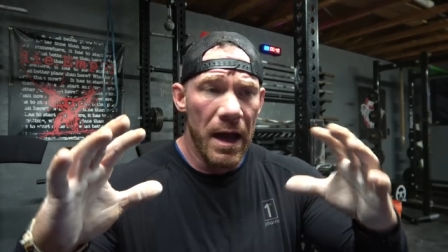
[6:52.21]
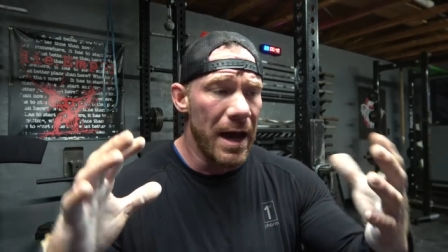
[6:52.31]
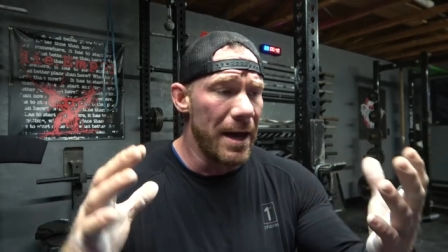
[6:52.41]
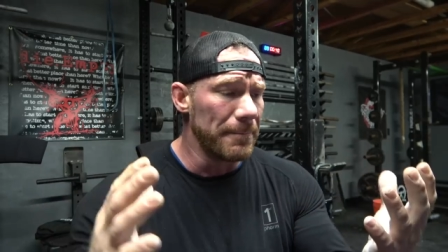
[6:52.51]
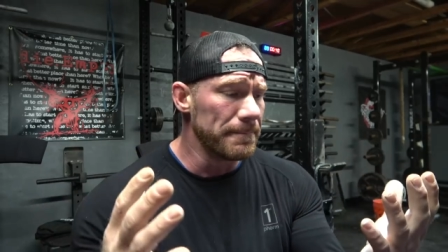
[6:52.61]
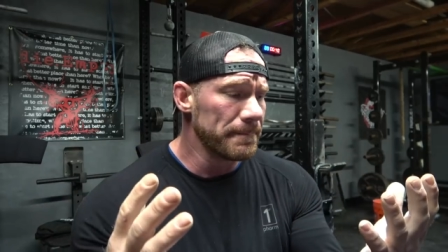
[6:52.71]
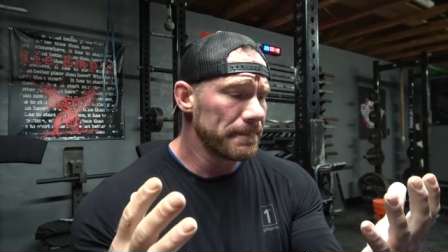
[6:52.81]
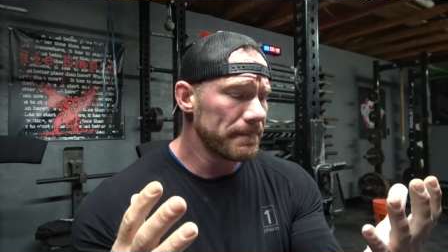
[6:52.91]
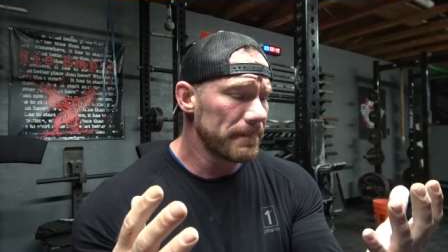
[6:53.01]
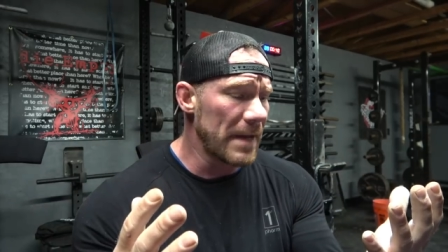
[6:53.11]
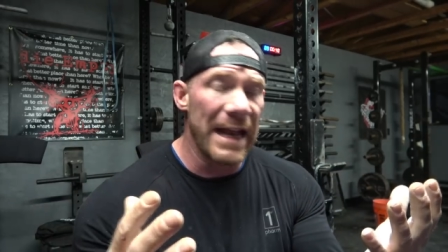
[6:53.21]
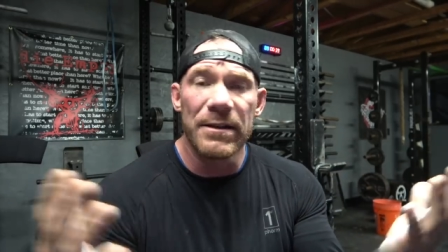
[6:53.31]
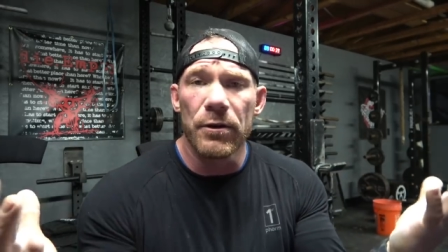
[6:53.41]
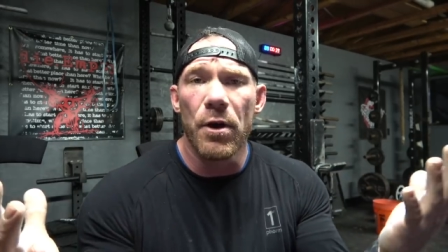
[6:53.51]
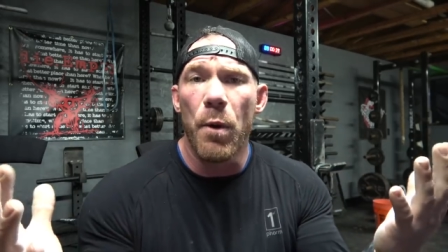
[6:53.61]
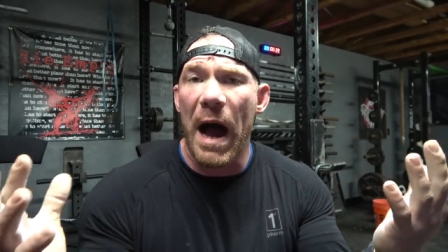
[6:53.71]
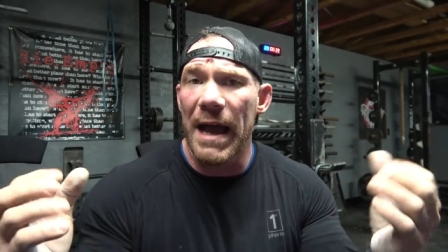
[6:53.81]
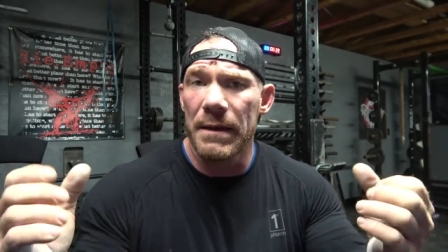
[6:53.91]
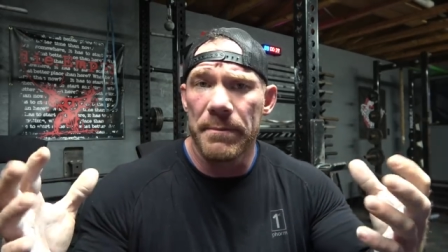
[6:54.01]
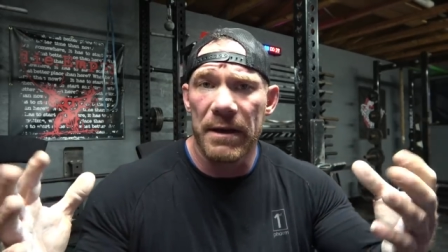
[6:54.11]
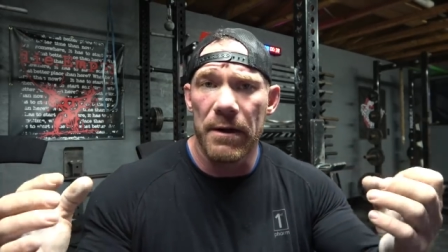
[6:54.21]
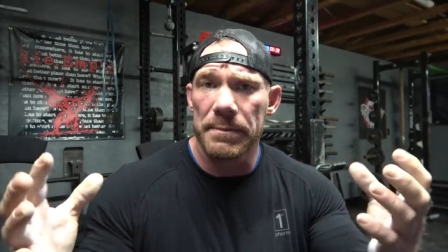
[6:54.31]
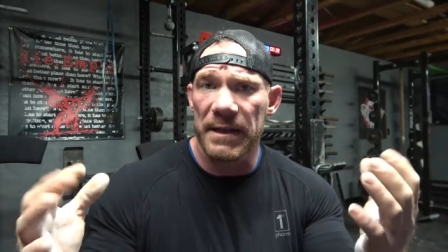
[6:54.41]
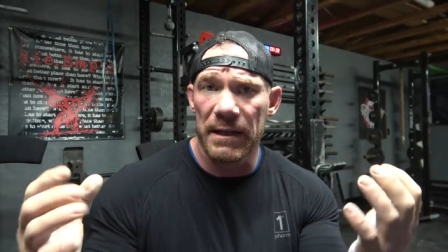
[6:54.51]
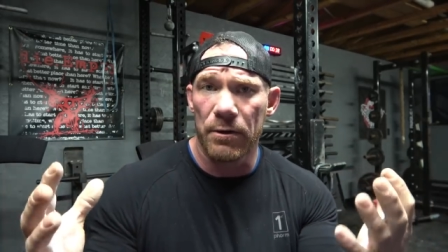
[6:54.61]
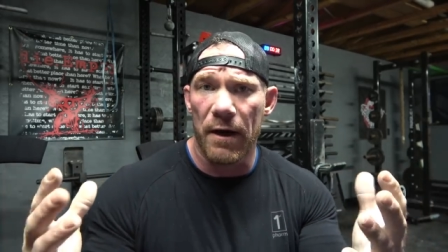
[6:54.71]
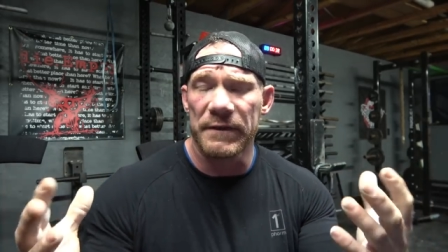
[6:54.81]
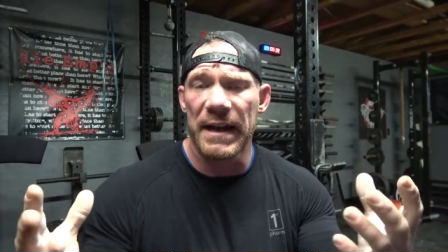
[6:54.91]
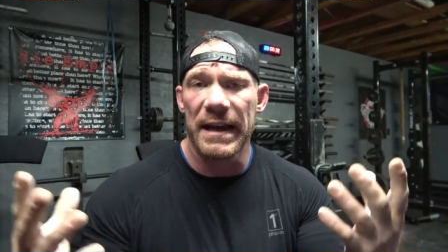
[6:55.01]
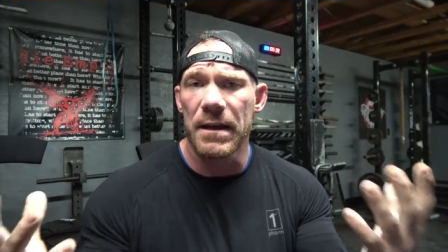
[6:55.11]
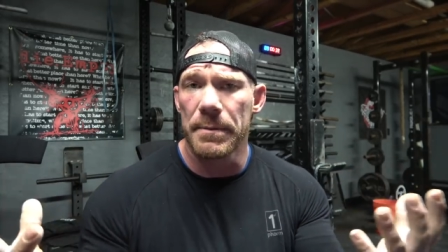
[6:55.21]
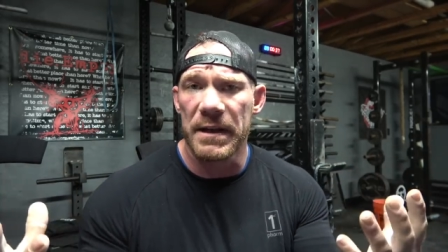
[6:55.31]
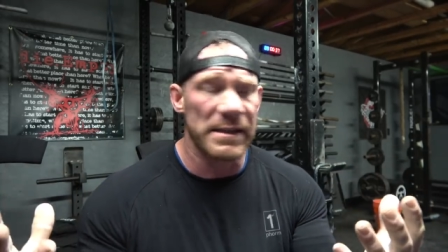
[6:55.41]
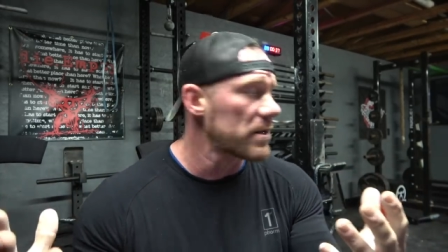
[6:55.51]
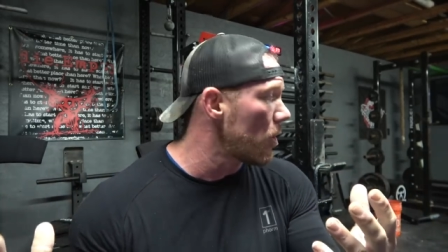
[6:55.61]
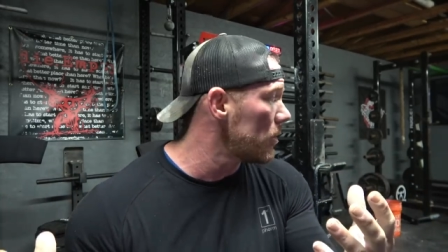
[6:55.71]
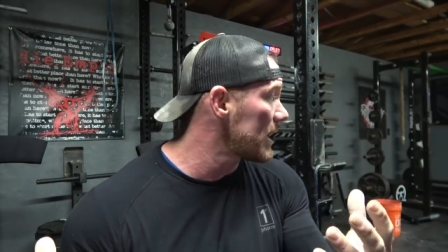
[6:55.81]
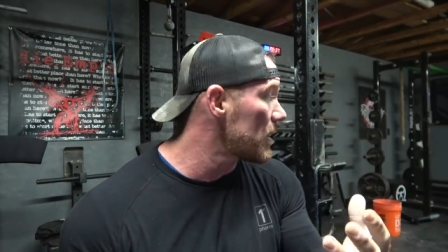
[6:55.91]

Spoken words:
I don't know why my grip's a little off today. It could be because it's cold. It